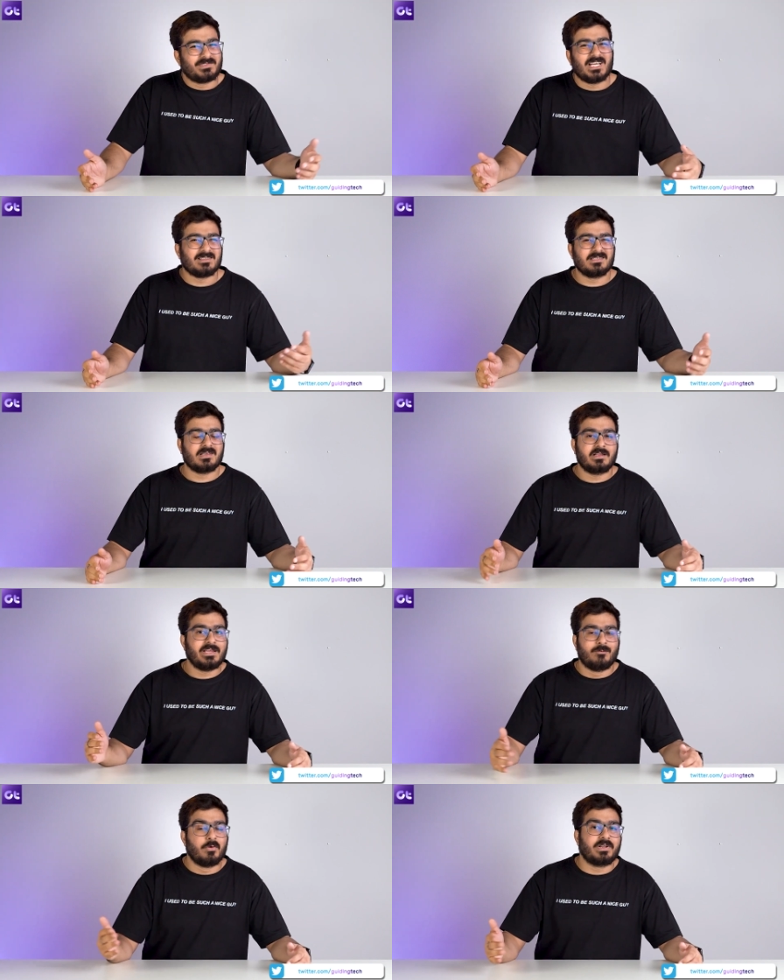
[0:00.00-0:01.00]
chances are they
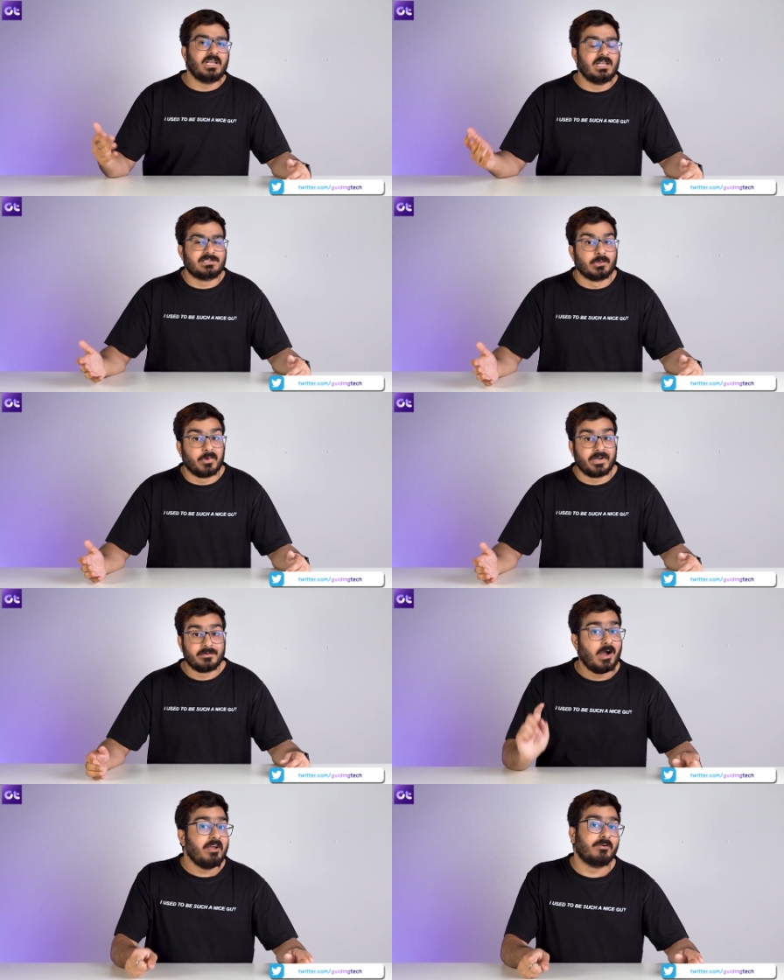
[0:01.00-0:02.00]
won't really listen to it.
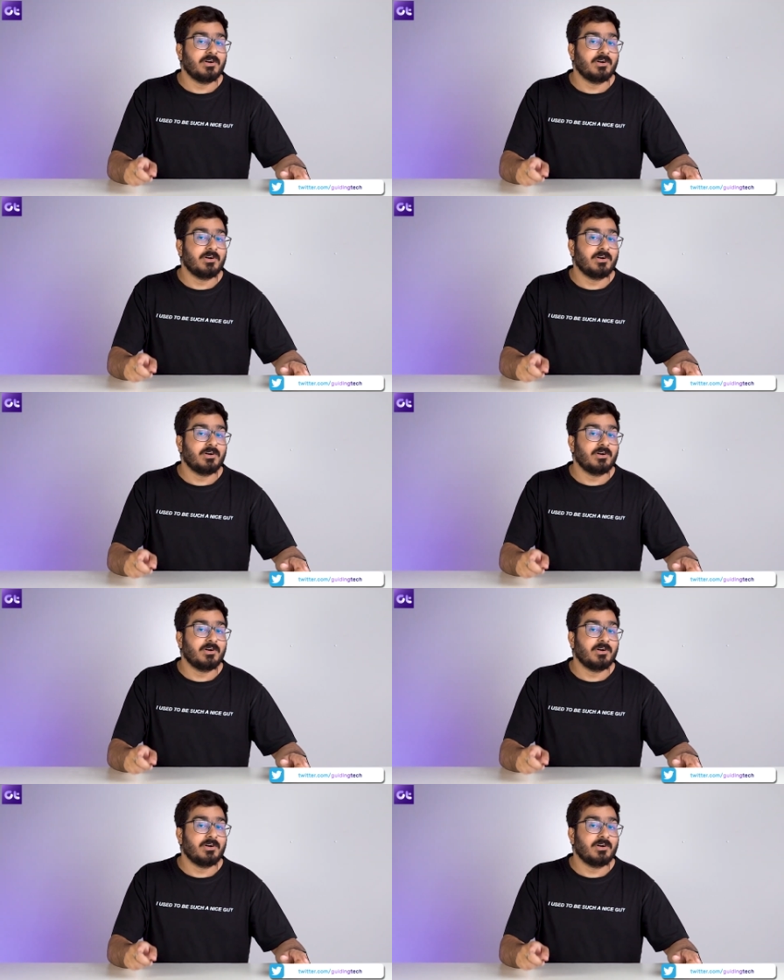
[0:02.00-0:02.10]
However,